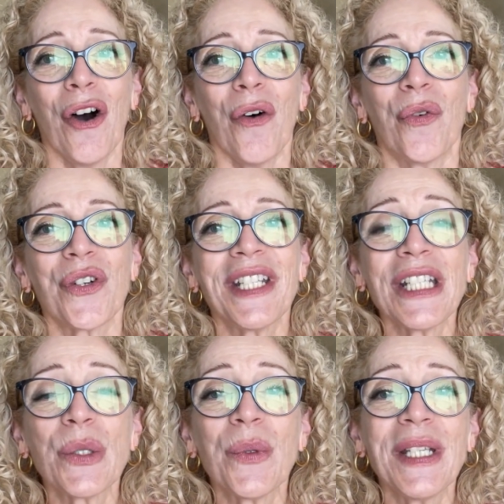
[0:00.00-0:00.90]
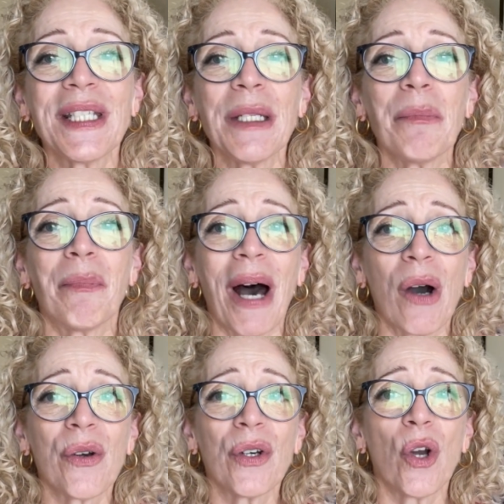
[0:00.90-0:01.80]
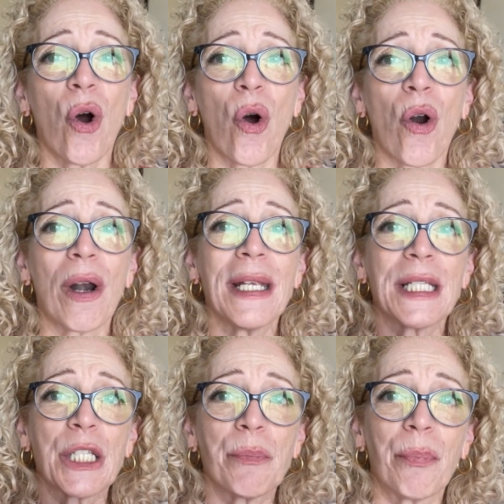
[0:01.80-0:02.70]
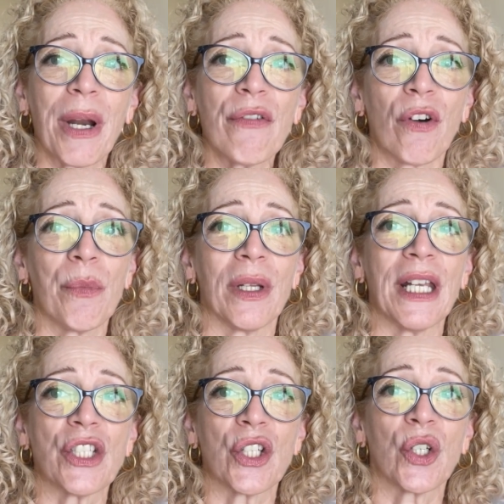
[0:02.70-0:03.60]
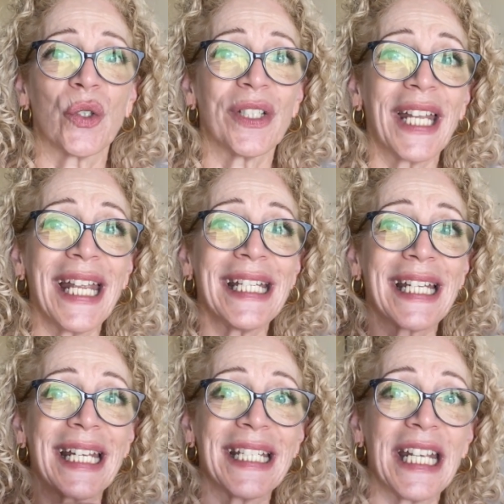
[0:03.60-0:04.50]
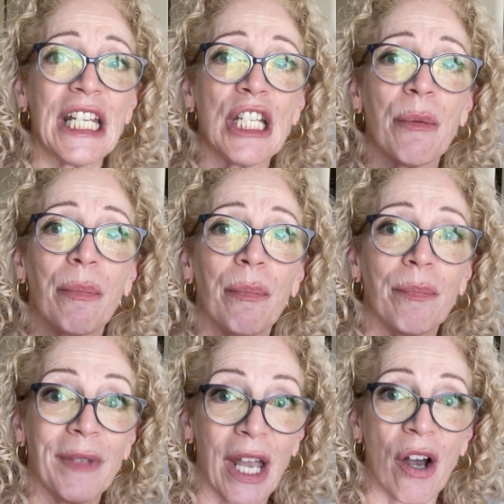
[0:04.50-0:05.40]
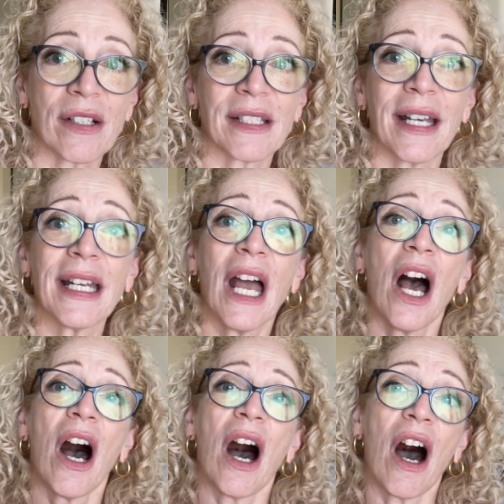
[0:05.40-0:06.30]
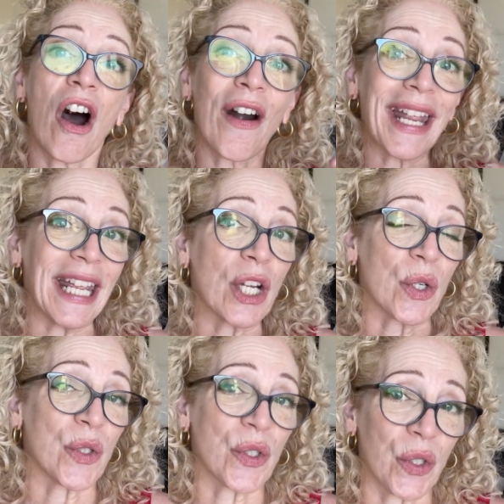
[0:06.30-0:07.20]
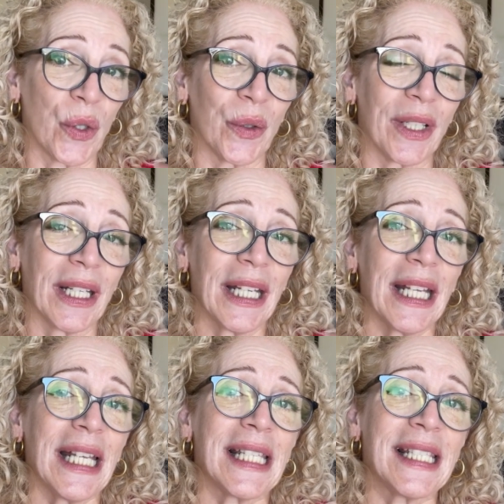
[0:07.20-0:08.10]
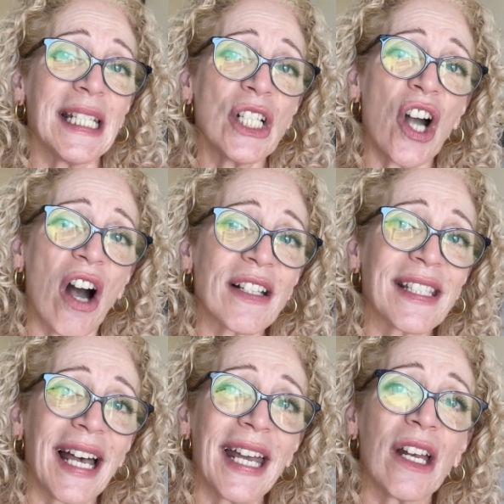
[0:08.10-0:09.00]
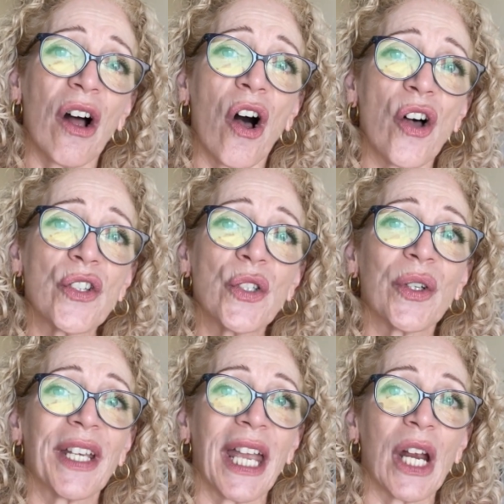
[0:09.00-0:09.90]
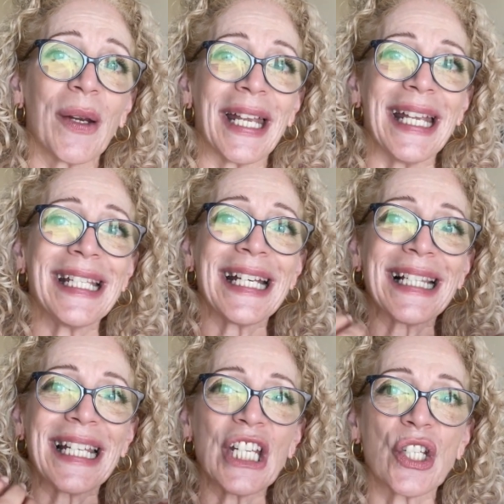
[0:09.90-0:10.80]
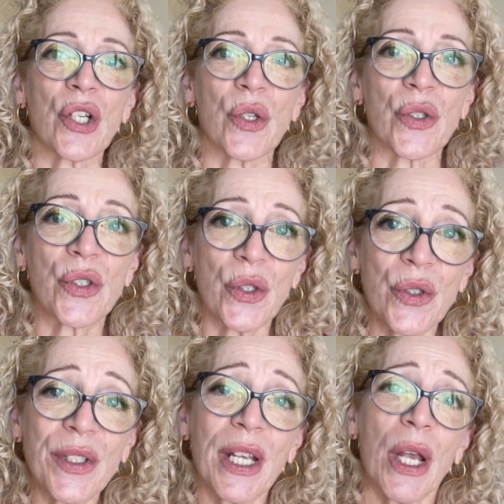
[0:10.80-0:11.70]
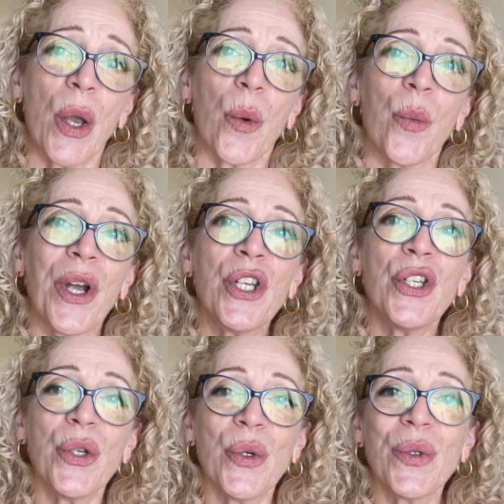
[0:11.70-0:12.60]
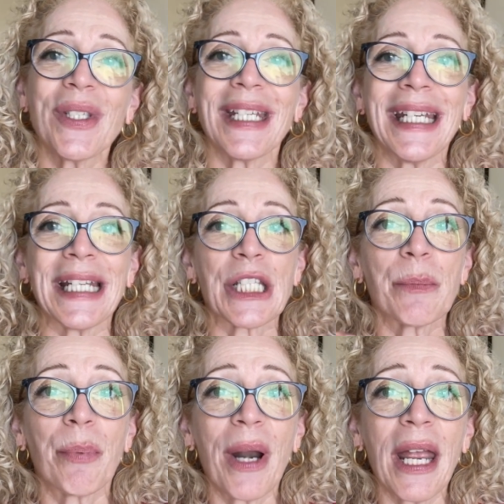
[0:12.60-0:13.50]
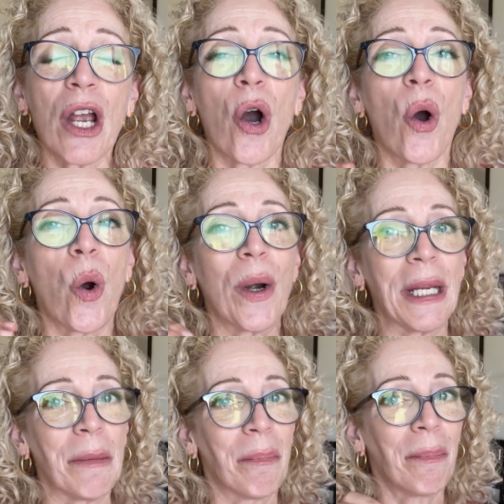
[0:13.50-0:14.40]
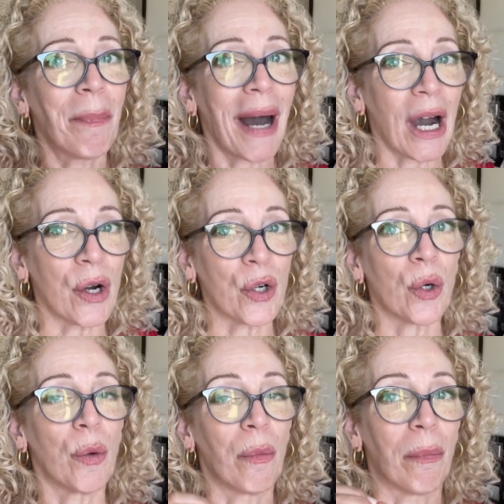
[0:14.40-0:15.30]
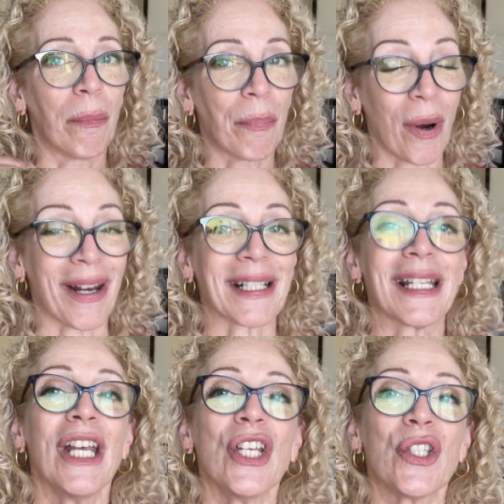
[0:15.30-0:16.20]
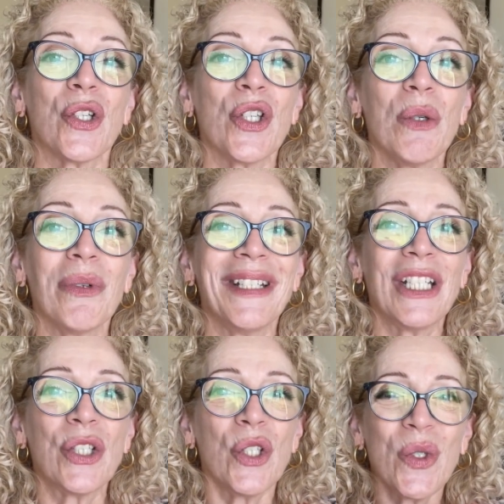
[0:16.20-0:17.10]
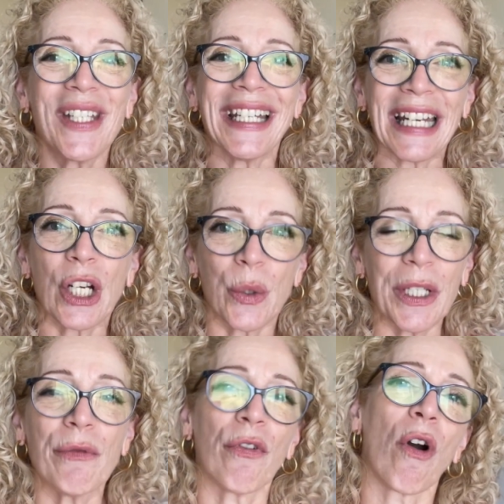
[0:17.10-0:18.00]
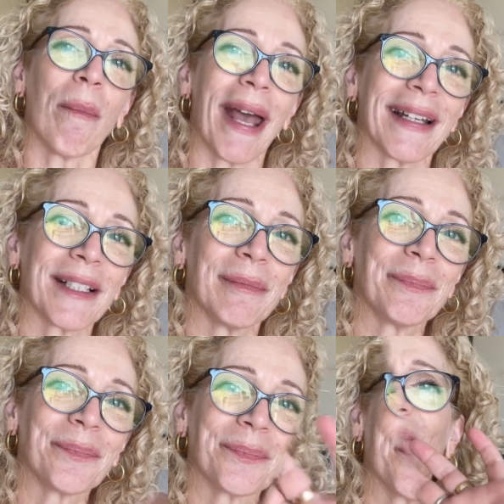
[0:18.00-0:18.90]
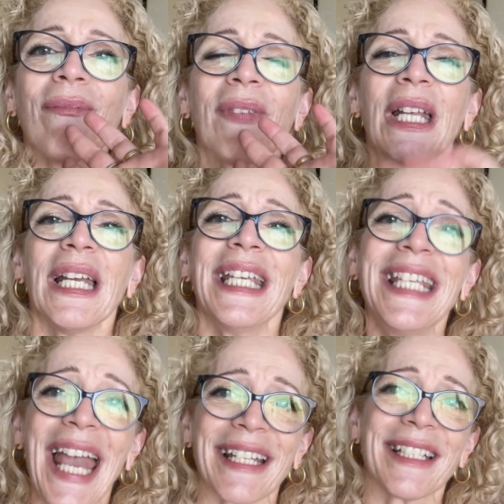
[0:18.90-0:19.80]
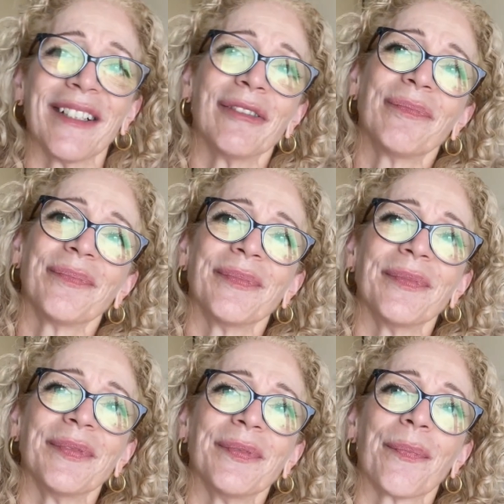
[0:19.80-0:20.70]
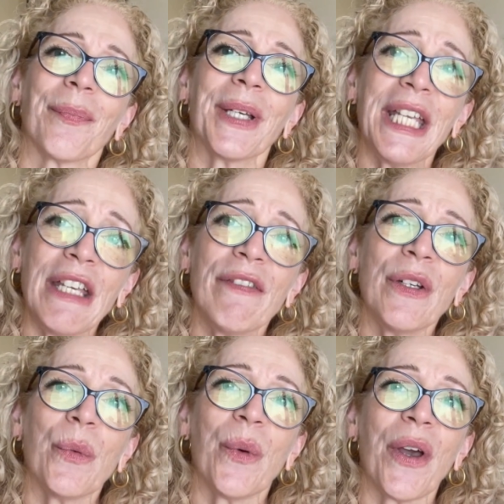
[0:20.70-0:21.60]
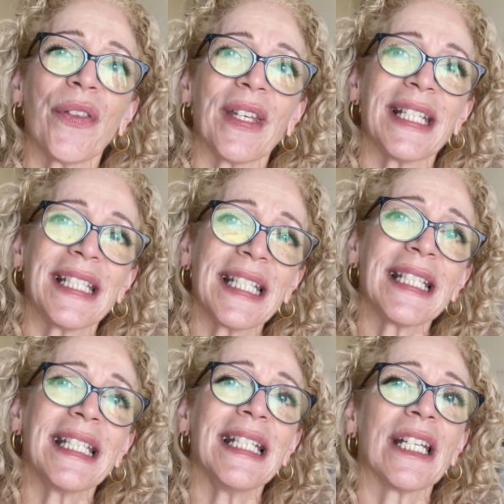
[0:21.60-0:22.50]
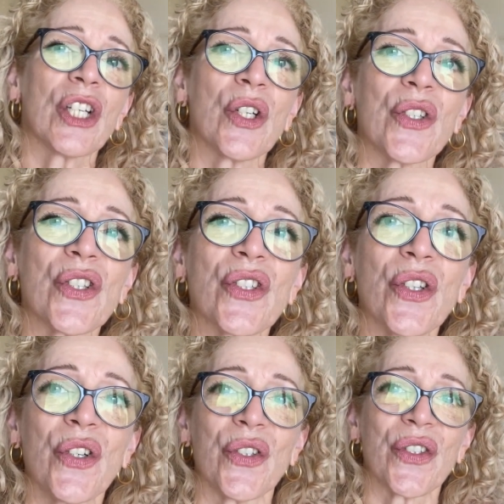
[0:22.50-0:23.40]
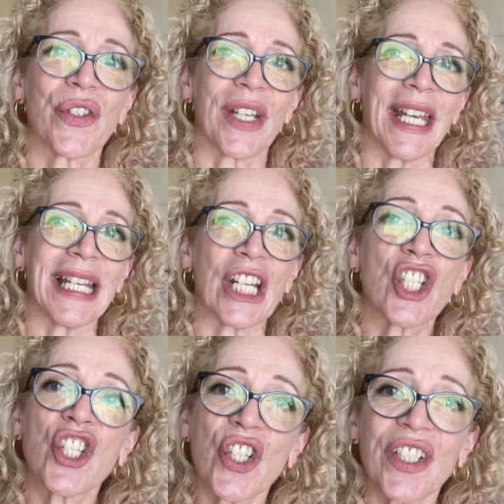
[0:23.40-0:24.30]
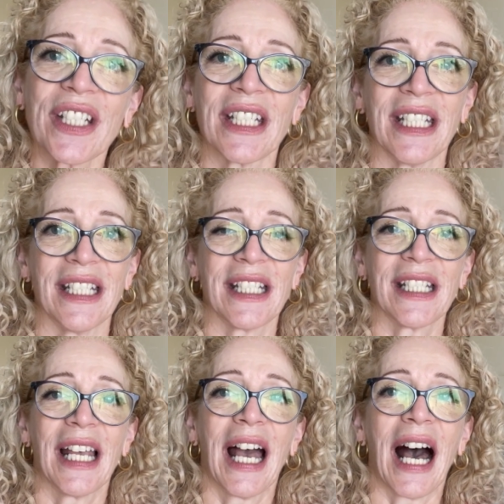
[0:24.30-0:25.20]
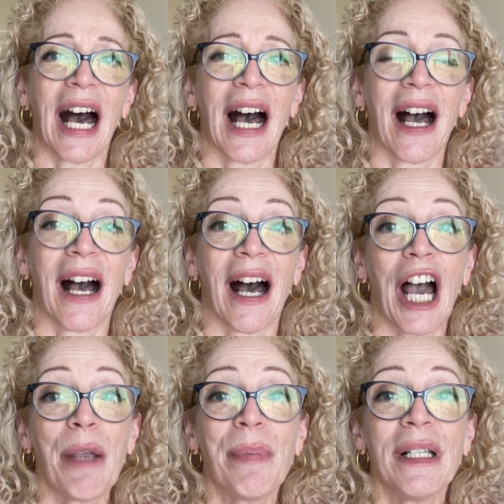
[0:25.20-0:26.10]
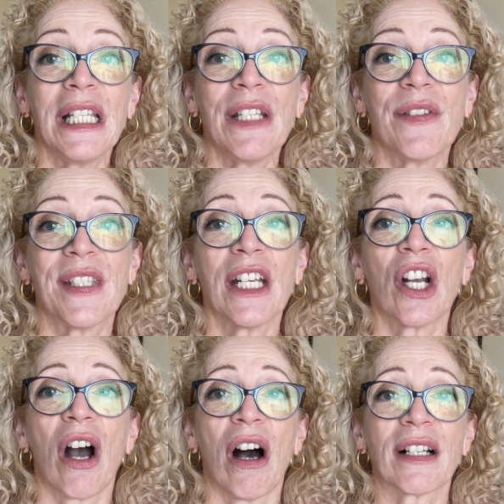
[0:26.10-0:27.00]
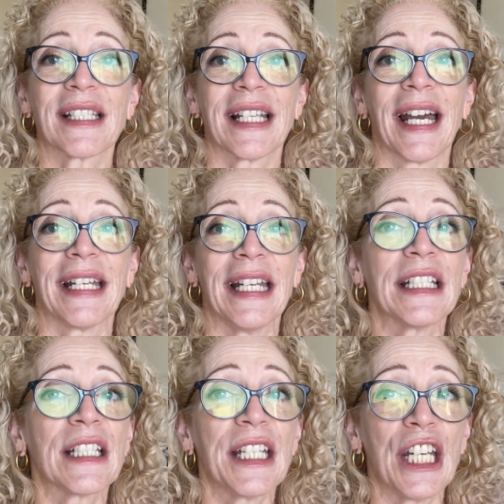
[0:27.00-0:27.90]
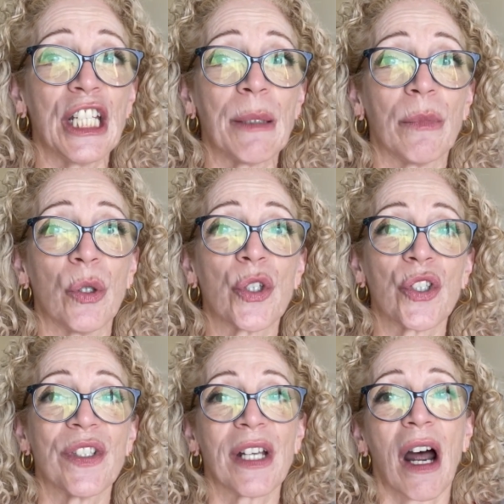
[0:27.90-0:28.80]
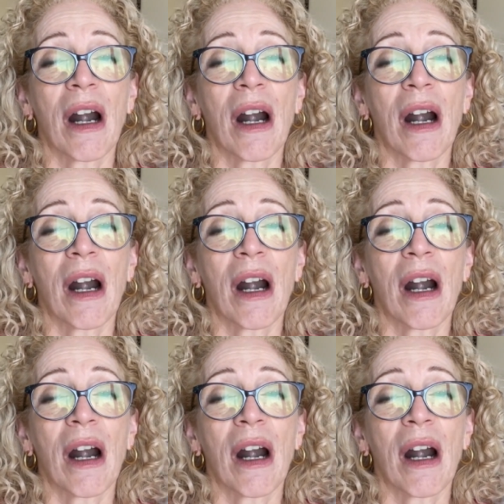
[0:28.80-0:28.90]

For this reason, powdered or spray formulation contain titanium dioxide are a concern. Zinc oxide also carry inhalation concerns when used in a spray or in powder products. So you will need to use it in a cream format. Yet, even with existing concerns and uncertainties, I believe zinc oxide and titanium lotions are